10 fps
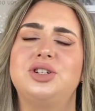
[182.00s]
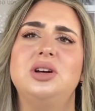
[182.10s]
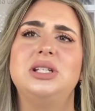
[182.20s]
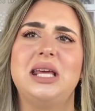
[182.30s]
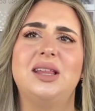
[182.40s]

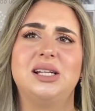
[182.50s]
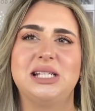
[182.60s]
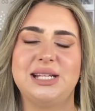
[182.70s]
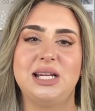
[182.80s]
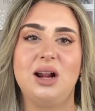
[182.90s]
tattoos in that
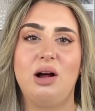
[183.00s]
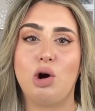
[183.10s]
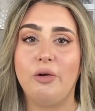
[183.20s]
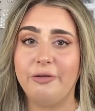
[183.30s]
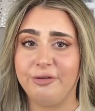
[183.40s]
setting, I
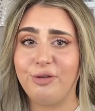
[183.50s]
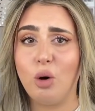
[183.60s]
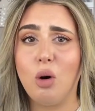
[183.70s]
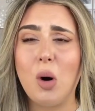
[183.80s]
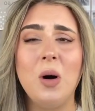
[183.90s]
got
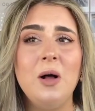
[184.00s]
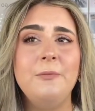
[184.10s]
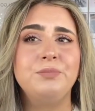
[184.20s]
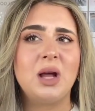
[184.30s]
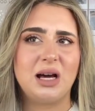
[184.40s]
four.
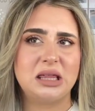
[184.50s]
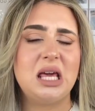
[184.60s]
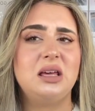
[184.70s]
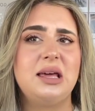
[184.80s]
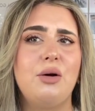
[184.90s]
I
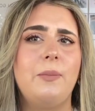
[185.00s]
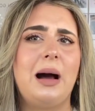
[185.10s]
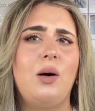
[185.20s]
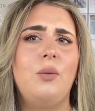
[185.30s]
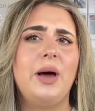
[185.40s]
think they're
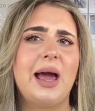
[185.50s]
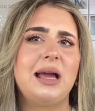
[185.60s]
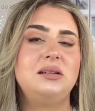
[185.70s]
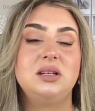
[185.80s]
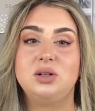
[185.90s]
about
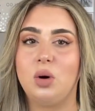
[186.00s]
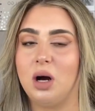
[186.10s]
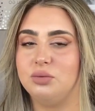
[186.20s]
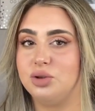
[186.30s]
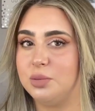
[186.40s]
£80 to
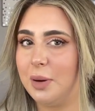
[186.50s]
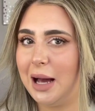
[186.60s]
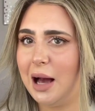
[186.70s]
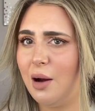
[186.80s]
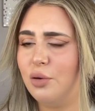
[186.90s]

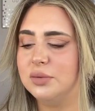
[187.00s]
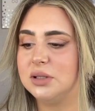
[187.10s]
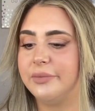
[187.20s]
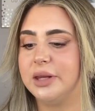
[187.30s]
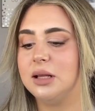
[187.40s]
£100,
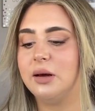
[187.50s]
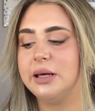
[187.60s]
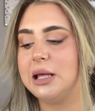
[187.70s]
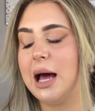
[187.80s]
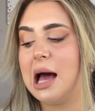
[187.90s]
something
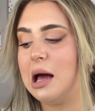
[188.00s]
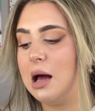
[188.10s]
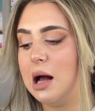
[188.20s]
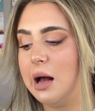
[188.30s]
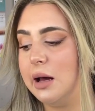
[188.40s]
like
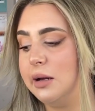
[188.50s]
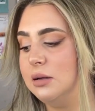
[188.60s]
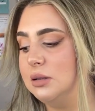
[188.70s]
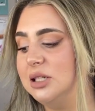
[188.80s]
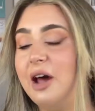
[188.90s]

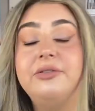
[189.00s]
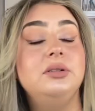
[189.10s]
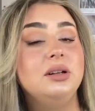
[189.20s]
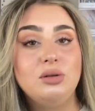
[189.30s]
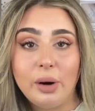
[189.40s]
that.
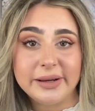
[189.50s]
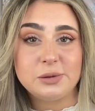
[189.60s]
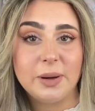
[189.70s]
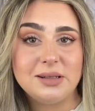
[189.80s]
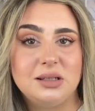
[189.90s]
Definitely not
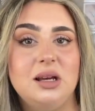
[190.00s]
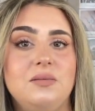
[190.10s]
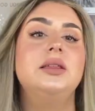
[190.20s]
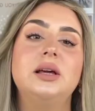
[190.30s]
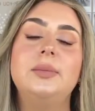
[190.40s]

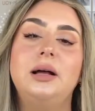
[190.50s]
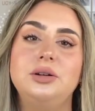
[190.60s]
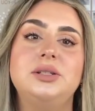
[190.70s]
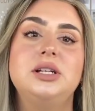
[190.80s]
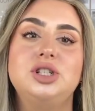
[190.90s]
expensive. The thing about
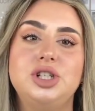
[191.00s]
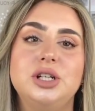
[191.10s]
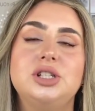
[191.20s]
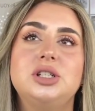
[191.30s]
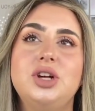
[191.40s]
Lucie is
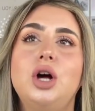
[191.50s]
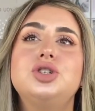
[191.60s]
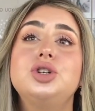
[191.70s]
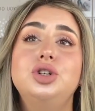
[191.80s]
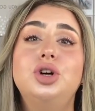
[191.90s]
she is
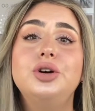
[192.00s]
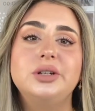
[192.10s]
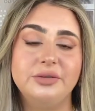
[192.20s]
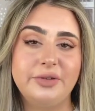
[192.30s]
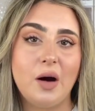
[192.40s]
such
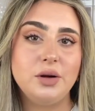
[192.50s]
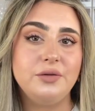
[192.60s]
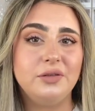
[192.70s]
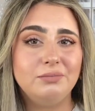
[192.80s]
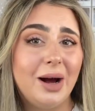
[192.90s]
good
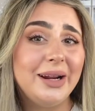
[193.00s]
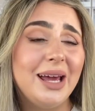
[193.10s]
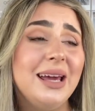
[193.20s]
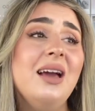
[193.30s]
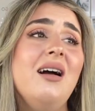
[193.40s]
value for
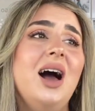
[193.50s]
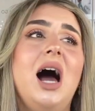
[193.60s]
money.